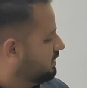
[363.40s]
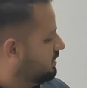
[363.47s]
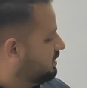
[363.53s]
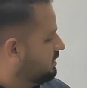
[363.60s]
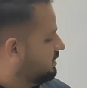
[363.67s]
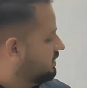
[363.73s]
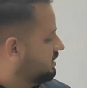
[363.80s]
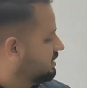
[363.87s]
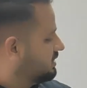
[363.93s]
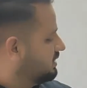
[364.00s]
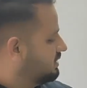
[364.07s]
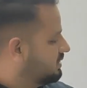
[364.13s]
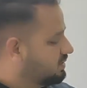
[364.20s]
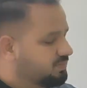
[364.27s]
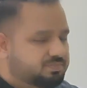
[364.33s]
This is
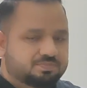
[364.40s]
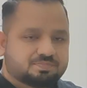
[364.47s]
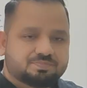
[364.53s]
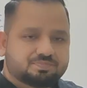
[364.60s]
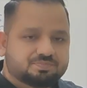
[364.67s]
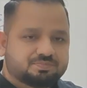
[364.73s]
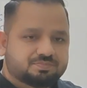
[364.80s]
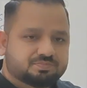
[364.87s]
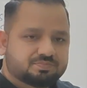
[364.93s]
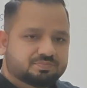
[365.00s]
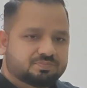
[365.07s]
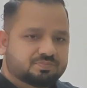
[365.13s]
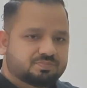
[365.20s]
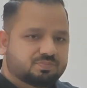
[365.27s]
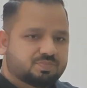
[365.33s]

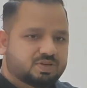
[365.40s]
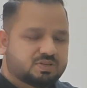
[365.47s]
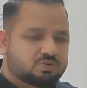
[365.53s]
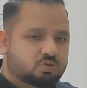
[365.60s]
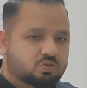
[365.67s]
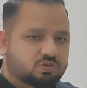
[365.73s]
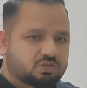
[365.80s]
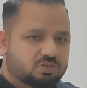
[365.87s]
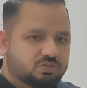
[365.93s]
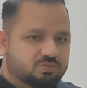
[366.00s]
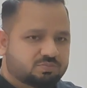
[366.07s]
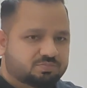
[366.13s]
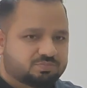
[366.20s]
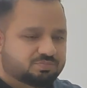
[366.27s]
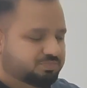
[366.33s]
phaso continue.
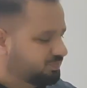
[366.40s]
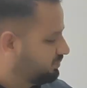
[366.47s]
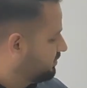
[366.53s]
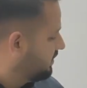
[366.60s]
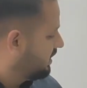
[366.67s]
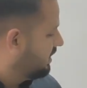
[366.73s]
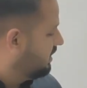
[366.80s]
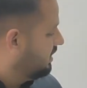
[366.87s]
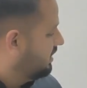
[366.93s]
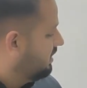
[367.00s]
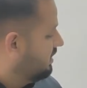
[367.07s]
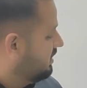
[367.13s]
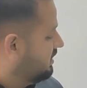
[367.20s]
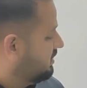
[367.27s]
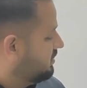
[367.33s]

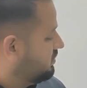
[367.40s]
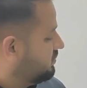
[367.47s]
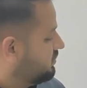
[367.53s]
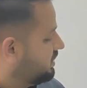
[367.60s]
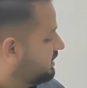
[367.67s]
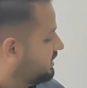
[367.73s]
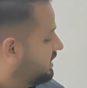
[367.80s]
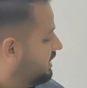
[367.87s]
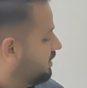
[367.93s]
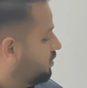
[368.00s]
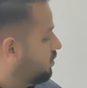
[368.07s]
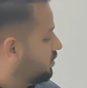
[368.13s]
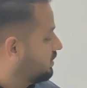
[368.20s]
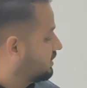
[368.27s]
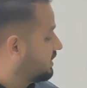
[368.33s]
J'étais en
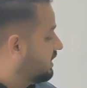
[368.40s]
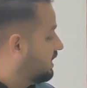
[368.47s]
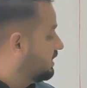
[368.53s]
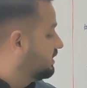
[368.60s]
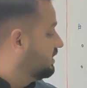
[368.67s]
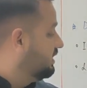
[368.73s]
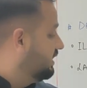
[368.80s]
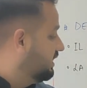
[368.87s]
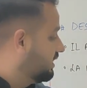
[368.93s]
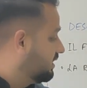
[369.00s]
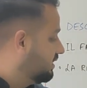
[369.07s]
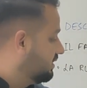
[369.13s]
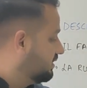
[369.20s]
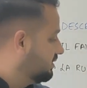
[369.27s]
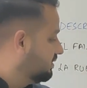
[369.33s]
train de lire
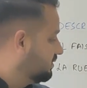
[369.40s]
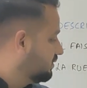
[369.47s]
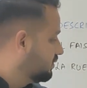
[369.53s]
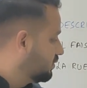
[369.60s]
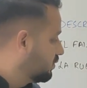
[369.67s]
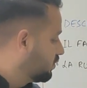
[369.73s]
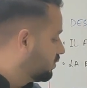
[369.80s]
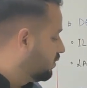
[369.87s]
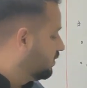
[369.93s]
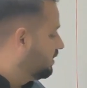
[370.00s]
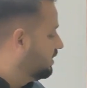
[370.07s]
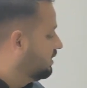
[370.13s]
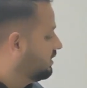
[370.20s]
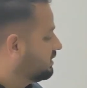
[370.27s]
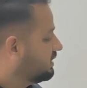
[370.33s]
quand le
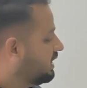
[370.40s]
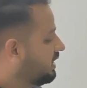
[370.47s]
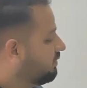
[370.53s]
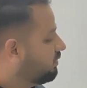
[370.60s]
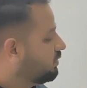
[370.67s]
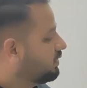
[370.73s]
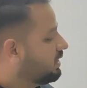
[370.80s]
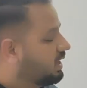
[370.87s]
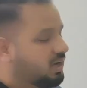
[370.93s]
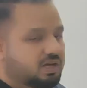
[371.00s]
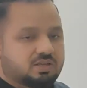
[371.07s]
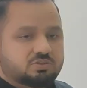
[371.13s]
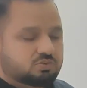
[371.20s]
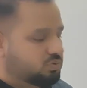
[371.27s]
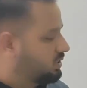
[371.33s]
téléphone a
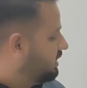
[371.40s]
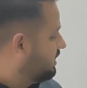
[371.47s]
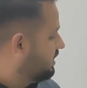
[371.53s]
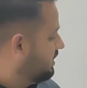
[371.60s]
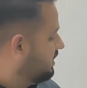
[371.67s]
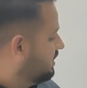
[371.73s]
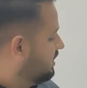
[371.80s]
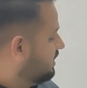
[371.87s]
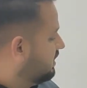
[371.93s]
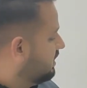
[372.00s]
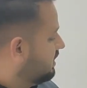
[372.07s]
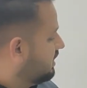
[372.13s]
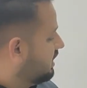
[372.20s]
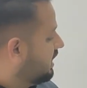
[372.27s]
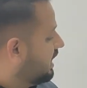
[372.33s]
sonné.
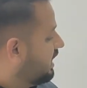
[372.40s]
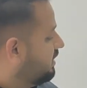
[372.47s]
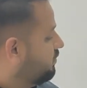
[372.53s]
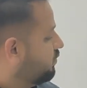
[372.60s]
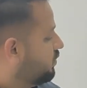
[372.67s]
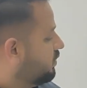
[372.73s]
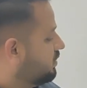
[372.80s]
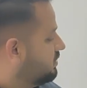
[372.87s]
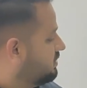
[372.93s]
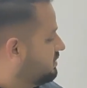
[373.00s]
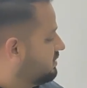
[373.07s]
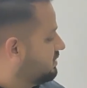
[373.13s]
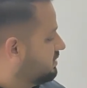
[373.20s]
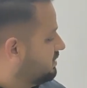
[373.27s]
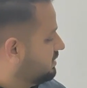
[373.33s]
I was
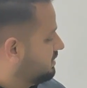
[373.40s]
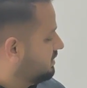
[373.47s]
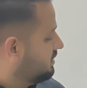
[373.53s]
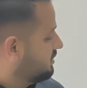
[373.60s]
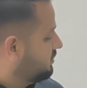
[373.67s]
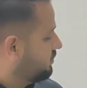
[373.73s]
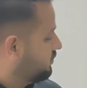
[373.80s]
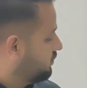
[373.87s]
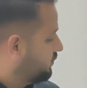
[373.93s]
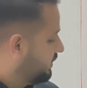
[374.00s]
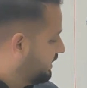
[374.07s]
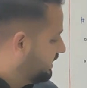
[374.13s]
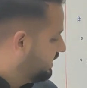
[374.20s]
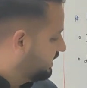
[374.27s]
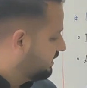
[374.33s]

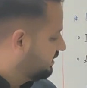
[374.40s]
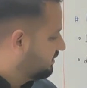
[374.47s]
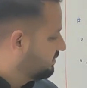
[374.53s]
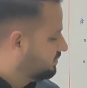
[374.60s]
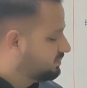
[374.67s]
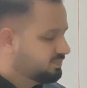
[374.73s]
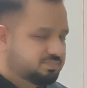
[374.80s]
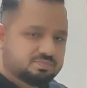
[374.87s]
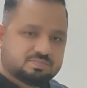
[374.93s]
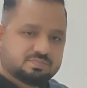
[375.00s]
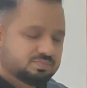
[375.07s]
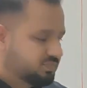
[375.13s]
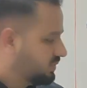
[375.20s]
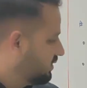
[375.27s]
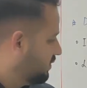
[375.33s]
reading
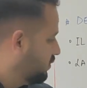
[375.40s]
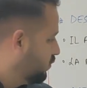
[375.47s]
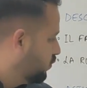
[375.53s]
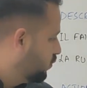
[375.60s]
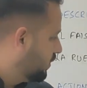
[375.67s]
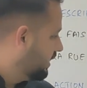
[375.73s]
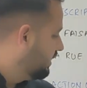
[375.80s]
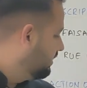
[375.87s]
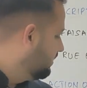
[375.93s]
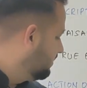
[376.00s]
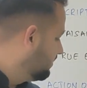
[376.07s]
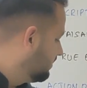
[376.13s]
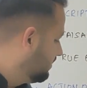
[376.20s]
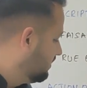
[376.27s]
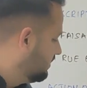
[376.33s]
when
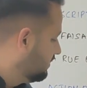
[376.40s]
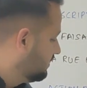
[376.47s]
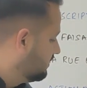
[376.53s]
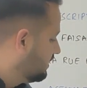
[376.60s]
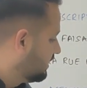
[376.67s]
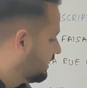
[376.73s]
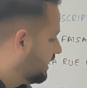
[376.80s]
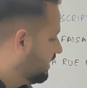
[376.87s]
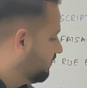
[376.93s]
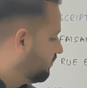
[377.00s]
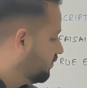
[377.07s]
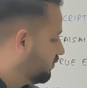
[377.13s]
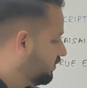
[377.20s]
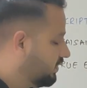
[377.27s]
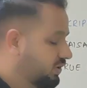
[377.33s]
the
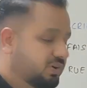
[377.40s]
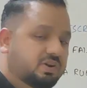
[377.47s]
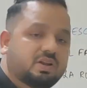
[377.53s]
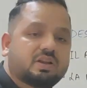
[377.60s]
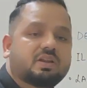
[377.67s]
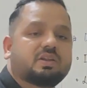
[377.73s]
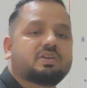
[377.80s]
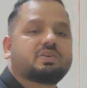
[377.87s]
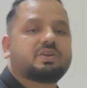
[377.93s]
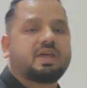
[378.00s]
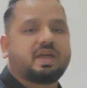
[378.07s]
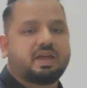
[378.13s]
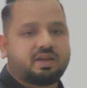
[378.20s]
telephone rang.